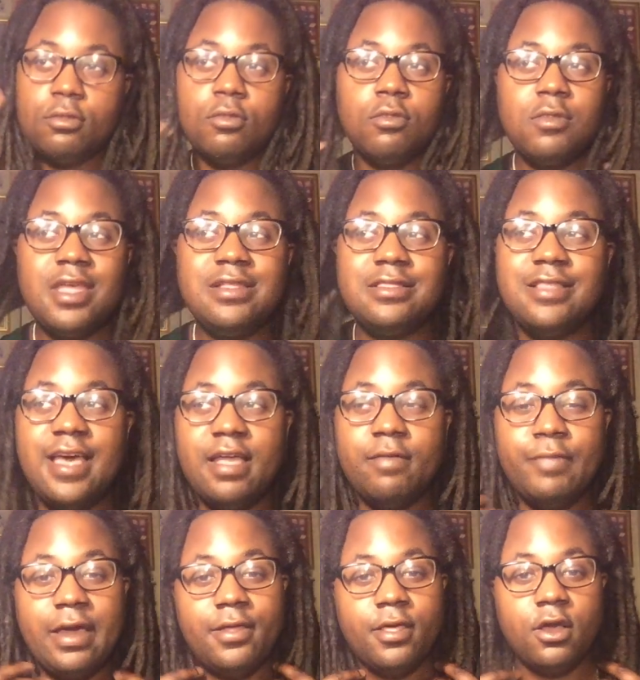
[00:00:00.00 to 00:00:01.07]
led
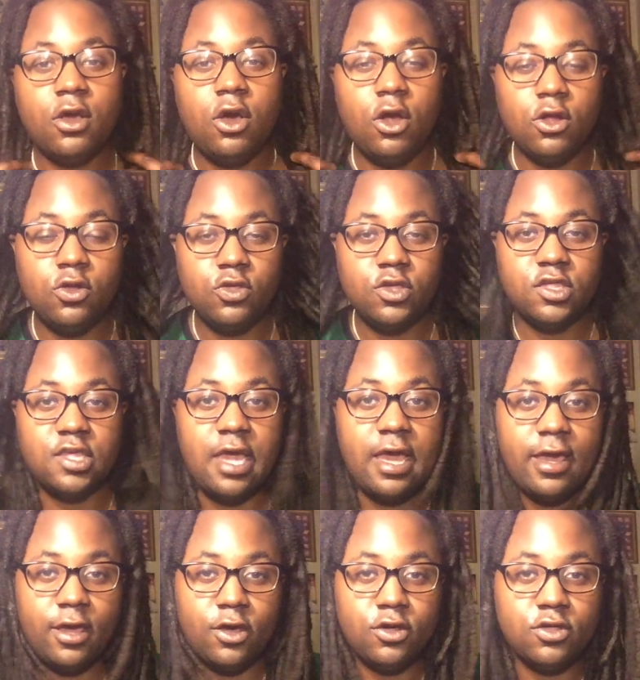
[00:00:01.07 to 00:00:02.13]
by their carnal
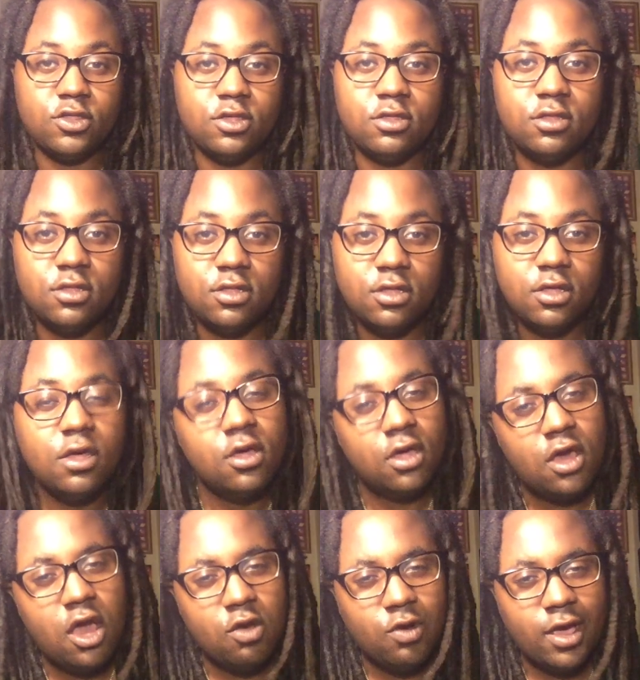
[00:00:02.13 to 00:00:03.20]
desires.
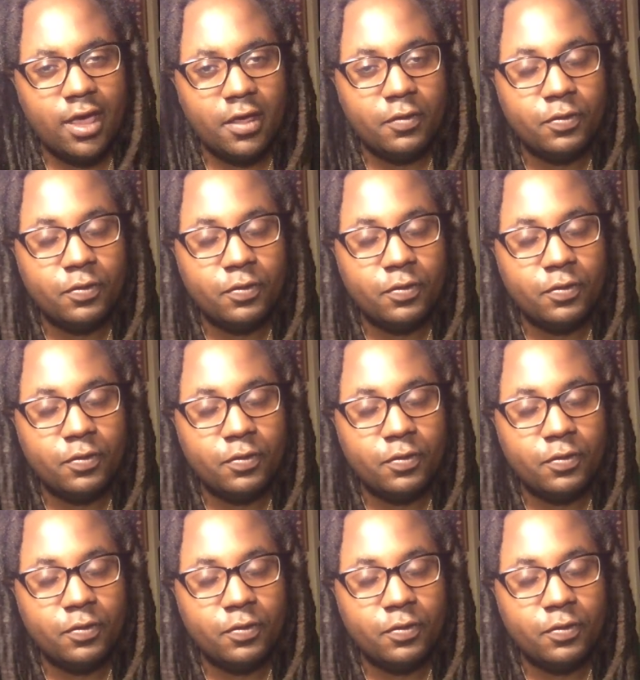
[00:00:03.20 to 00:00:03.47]
Alright?